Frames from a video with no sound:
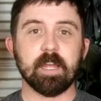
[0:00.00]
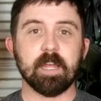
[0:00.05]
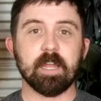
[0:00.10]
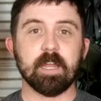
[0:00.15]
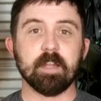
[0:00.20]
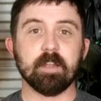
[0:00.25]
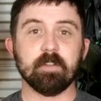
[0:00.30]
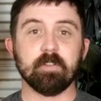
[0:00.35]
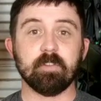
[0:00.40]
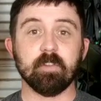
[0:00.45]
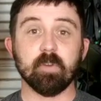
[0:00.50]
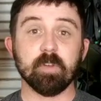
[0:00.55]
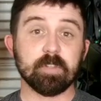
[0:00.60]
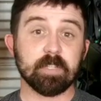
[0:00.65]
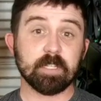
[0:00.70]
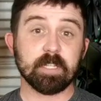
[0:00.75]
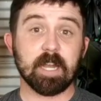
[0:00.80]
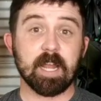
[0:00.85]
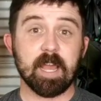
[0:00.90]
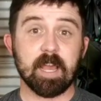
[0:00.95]
and the only
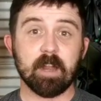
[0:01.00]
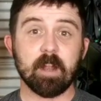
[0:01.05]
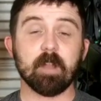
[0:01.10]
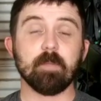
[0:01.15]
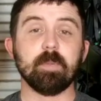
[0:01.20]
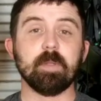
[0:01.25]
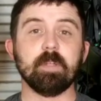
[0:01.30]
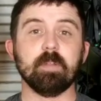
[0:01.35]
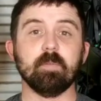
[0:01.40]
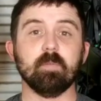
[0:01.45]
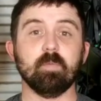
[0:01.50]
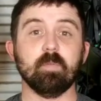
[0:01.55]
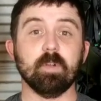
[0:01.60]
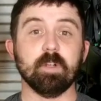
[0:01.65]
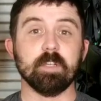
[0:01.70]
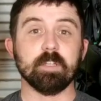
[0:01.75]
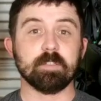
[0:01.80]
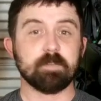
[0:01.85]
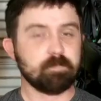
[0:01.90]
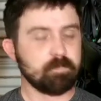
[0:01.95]
thing that I had on me
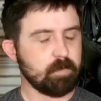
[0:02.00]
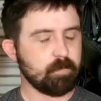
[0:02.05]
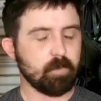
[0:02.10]
was